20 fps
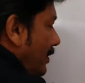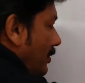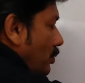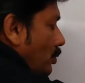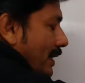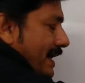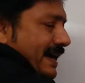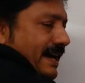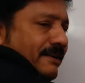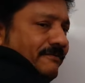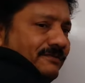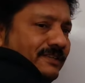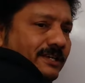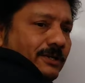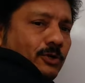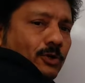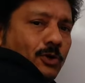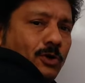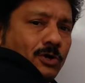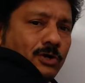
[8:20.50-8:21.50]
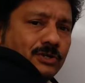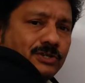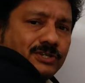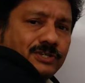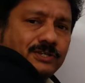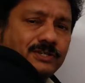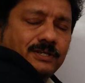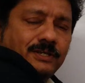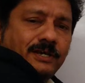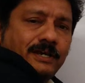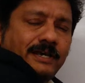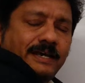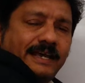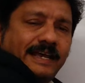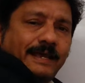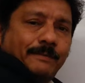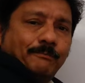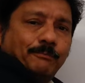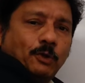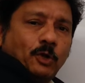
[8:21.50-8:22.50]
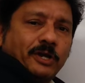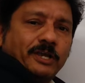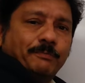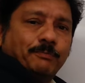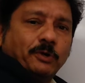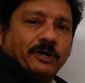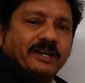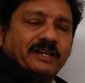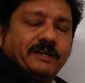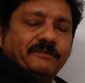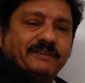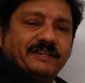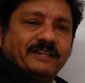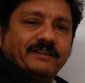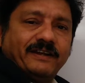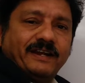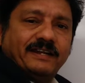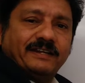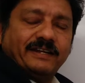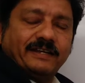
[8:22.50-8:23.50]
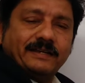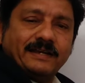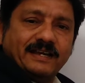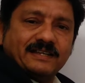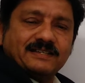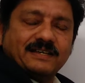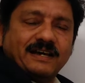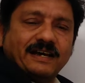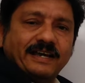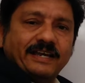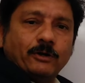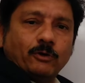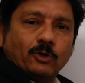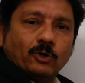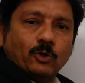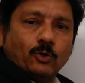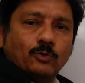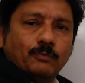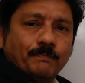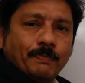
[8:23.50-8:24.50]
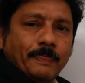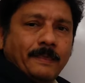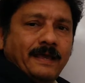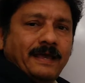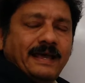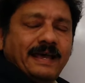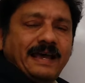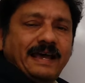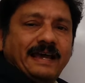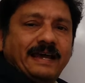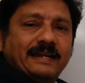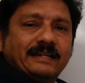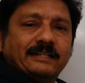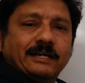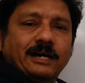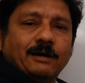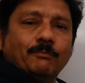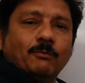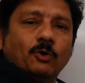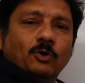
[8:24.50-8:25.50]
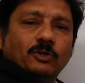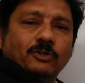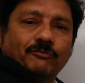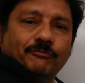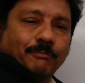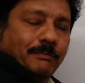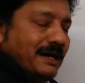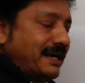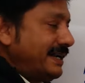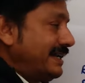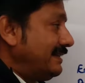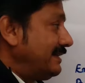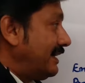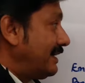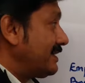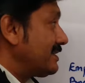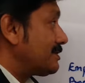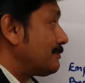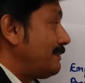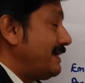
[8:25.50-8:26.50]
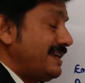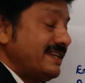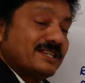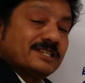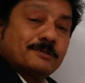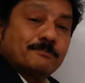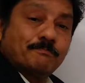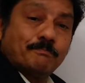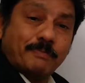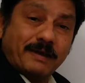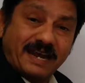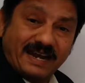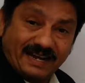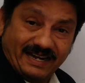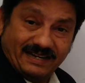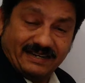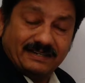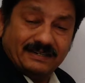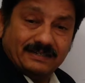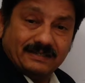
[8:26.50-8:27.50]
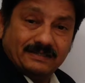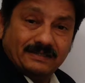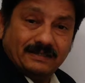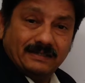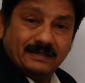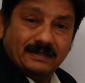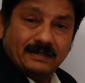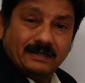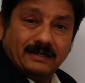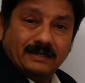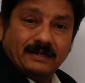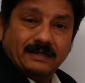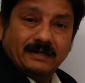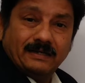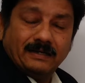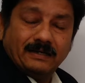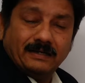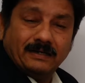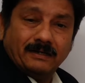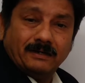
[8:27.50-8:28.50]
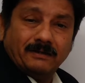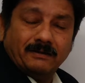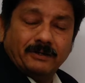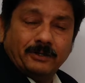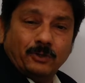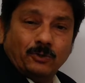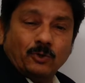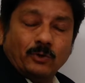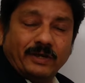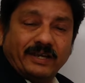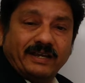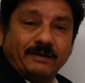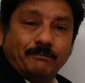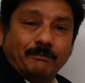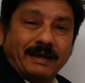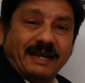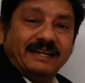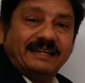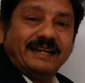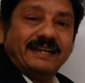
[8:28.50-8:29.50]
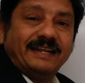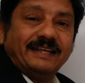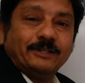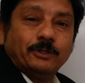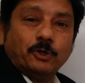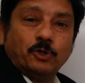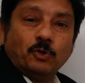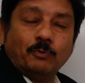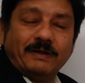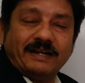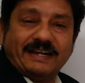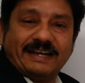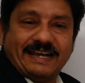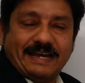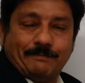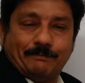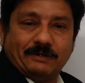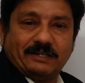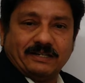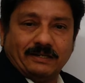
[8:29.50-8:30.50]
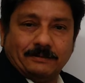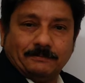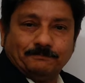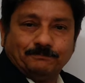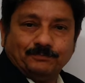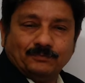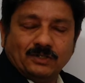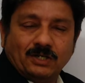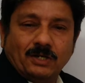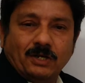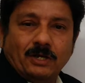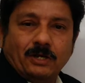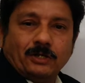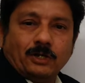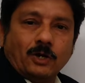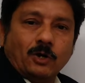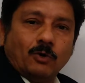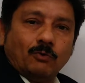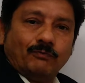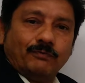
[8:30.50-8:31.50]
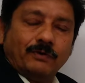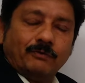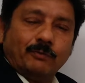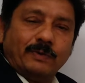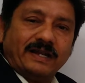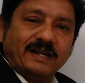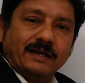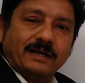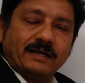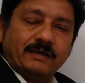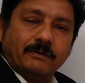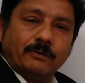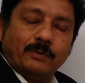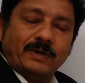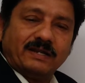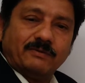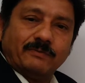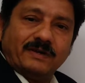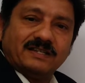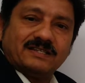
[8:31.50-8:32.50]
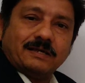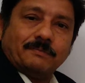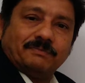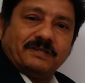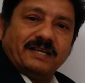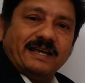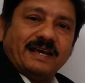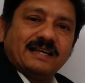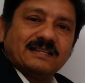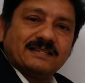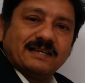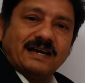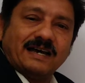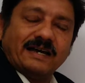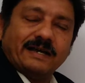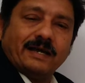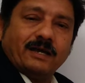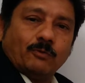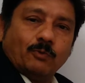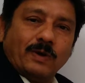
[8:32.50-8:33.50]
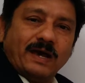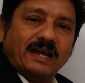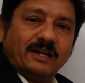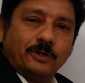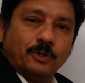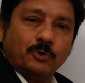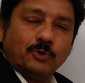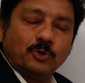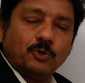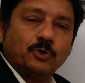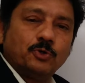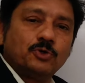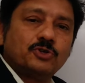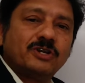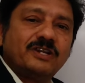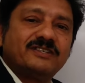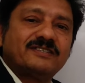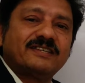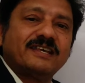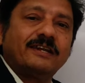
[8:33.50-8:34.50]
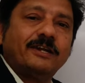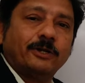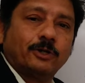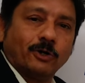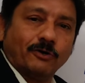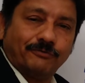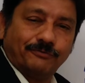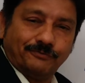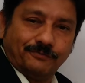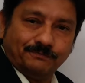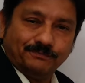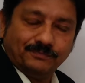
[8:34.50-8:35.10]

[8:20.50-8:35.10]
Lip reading: have the gross employee productivity rating as a high or low, and the amount of money that is being spent, in maintaining the human capital. Now, when something has a higher value, you usually sell it off,